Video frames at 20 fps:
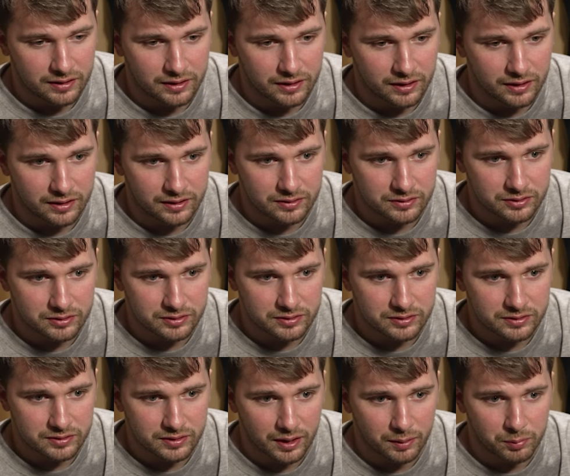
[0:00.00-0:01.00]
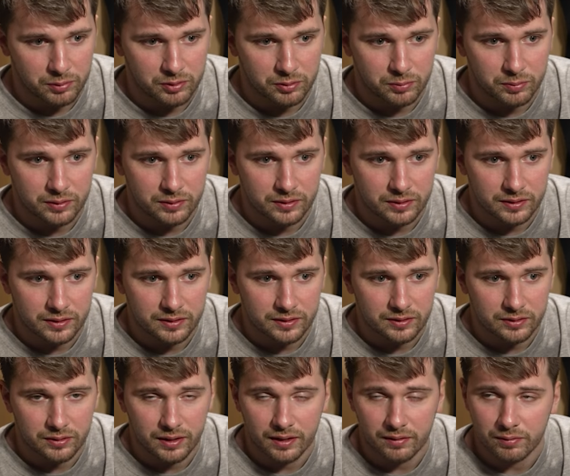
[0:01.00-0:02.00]
And just happy
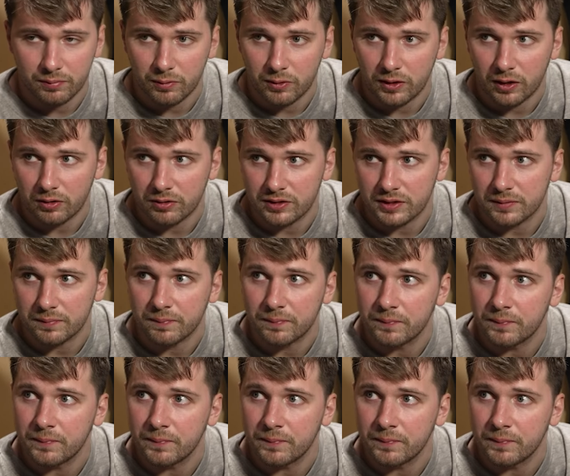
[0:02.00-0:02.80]
to have him on our team.